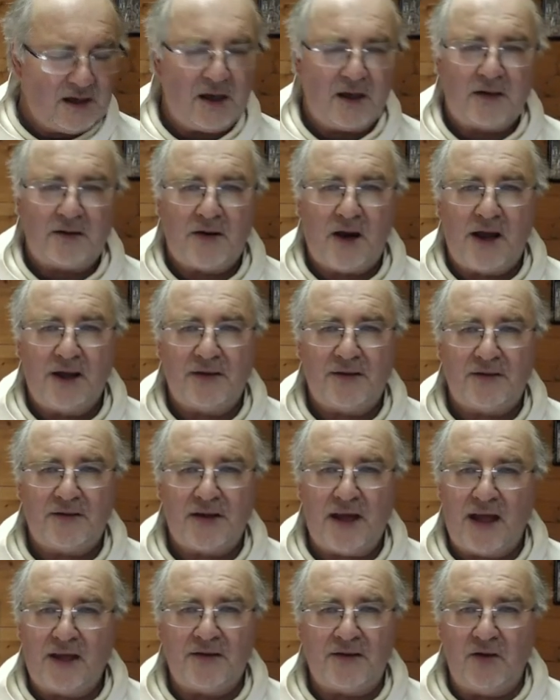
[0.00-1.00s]
Christ
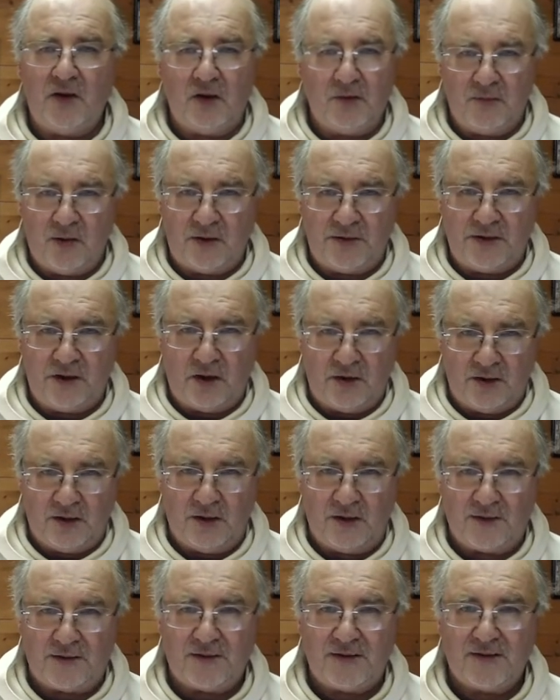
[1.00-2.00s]
has no body on
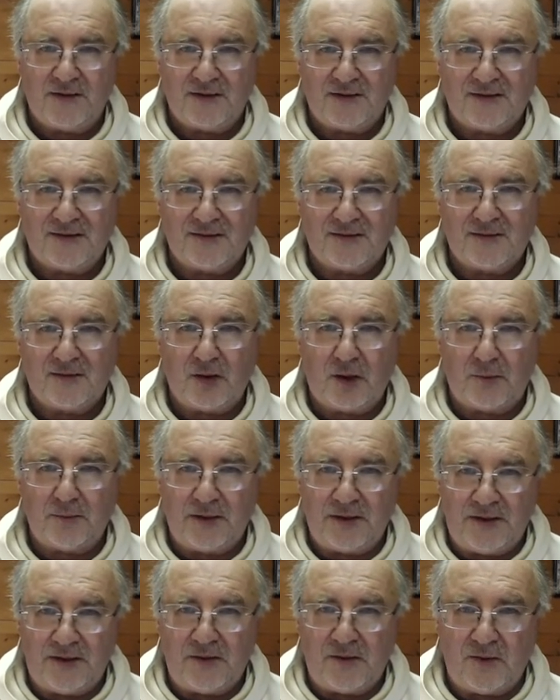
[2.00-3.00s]
earth
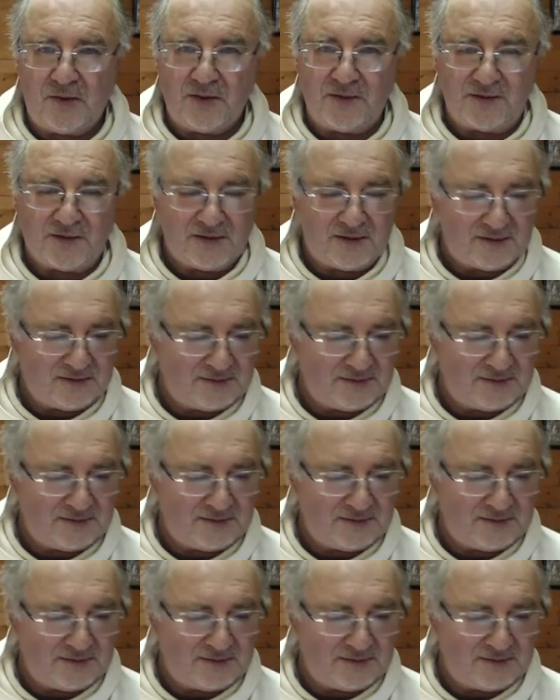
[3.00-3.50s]
but yours.